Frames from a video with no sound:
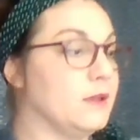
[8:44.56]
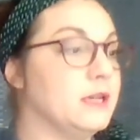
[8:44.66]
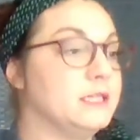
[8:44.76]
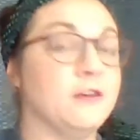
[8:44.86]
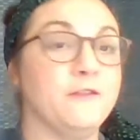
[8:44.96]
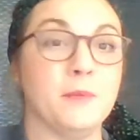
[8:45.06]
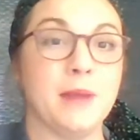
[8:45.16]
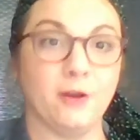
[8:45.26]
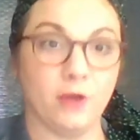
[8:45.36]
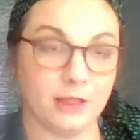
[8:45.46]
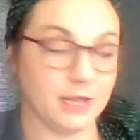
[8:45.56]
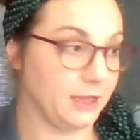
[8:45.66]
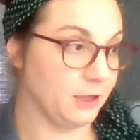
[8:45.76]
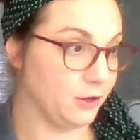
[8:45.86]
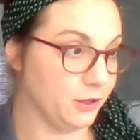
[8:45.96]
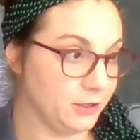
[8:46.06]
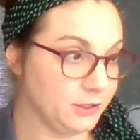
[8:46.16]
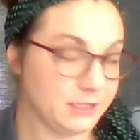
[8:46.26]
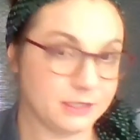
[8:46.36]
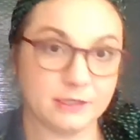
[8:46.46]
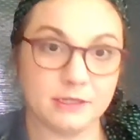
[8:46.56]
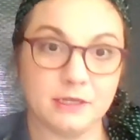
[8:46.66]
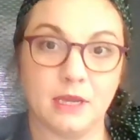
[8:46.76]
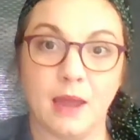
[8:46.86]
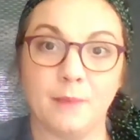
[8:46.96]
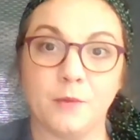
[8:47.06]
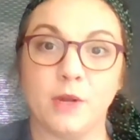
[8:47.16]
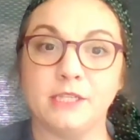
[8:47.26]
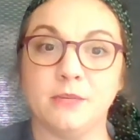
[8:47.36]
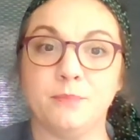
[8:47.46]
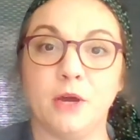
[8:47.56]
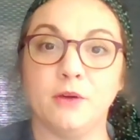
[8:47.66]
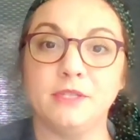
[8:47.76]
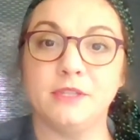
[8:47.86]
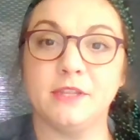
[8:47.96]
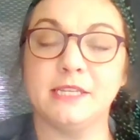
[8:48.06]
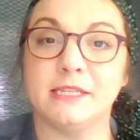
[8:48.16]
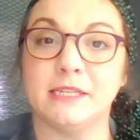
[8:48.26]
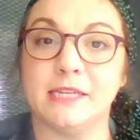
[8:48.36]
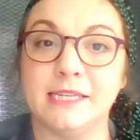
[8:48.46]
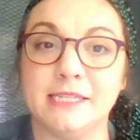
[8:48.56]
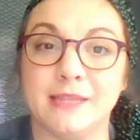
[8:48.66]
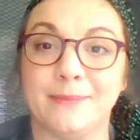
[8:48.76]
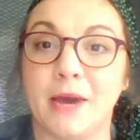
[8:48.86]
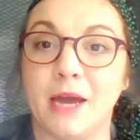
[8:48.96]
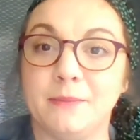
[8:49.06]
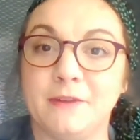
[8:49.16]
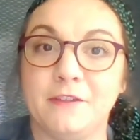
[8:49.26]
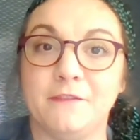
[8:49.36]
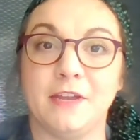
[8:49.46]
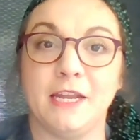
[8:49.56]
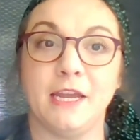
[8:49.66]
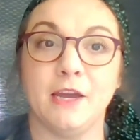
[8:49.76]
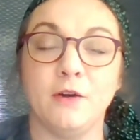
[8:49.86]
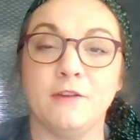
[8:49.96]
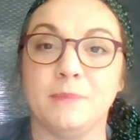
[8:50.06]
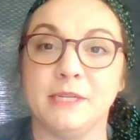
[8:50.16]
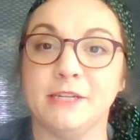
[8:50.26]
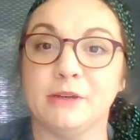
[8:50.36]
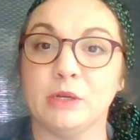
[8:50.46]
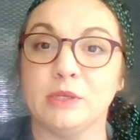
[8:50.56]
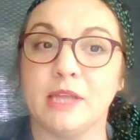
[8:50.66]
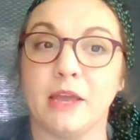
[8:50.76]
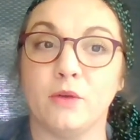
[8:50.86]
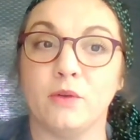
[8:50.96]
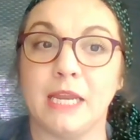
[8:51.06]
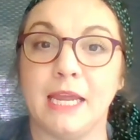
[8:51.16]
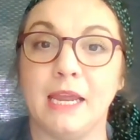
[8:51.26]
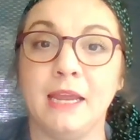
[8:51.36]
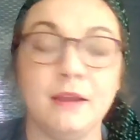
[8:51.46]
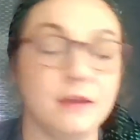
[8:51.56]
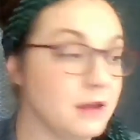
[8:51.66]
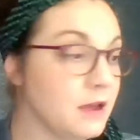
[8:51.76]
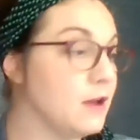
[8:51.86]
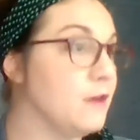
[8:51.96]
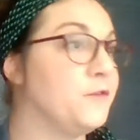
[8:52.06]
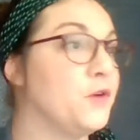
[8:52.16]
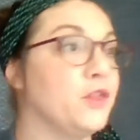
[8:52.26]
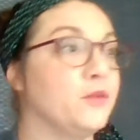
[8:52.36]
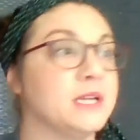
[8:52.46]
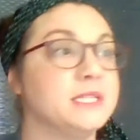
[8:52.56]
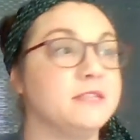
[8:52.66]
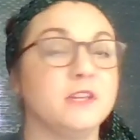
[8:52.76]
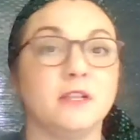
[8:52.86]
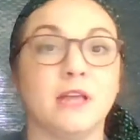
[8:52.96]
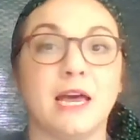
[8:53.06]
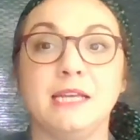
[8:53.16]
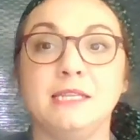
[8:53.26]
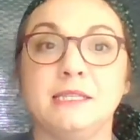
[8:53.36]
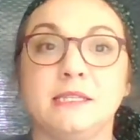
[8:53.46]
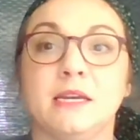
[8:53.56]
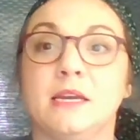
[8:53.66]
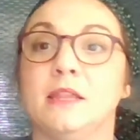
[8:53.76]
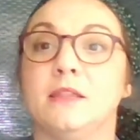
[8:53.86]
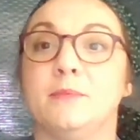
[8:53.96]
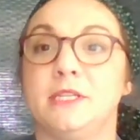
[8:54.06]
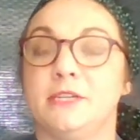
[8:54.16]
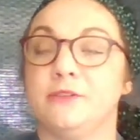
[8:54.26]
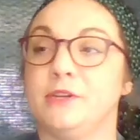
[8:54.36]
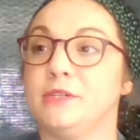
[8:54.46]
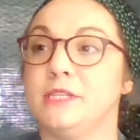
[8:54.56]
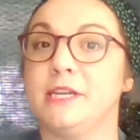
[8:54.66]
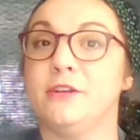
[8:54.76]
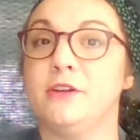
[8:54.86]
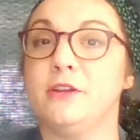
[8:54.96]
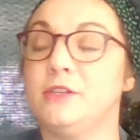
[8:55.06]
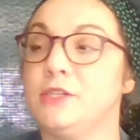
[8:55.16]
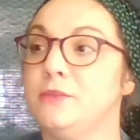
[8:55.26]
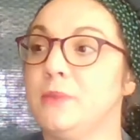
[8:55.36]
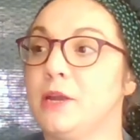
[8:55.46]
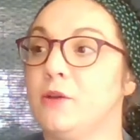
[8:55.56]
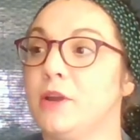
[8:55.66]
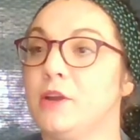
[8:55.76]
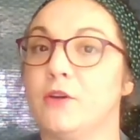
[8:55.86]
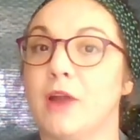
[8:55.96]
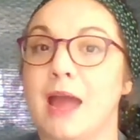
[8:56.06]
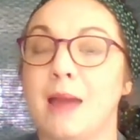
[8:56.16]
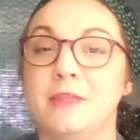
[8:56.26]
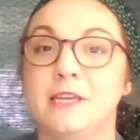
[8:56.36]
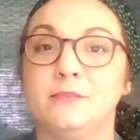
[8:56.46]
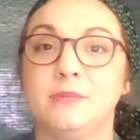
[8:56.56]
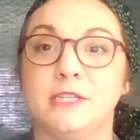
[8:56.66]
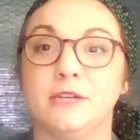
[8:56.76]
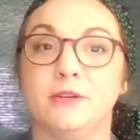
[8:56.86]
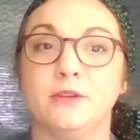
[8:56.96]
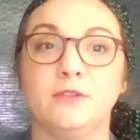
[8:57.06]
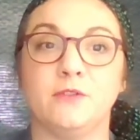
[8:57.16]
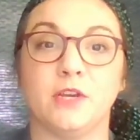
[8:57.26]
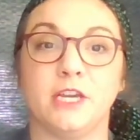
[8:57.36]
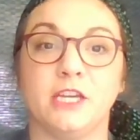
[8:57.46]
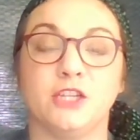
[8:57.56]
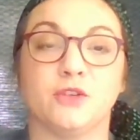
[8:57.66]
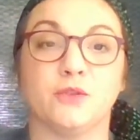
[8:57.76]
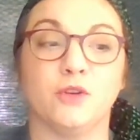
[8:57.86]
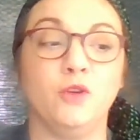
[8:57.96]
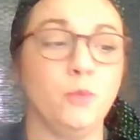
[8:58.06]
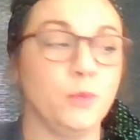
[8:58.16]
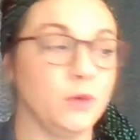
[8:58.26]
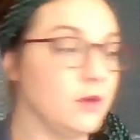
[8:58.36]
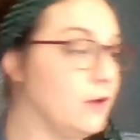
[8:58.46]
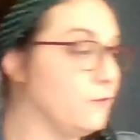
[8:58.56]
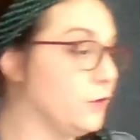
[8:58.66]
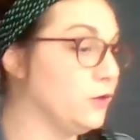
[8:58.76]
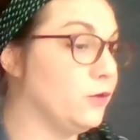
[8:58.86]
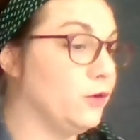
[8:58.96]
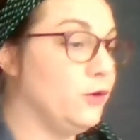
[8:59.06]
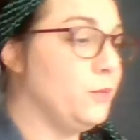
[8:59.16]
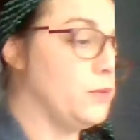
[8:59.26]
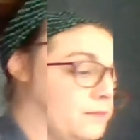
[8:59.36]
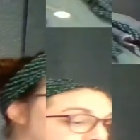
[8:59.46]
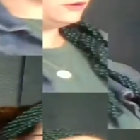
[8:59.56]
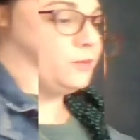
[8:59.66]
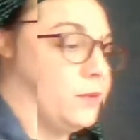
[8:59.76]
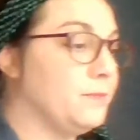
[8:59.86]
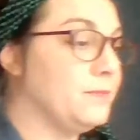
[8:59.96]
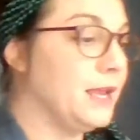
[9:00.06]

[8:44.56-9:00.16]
So for my online learners, I'm going to post this list at the bottom of the video of materials that you'll need. For the rest of the class, the materials leader, do you mind going grab these materials for each group, for your group, and coming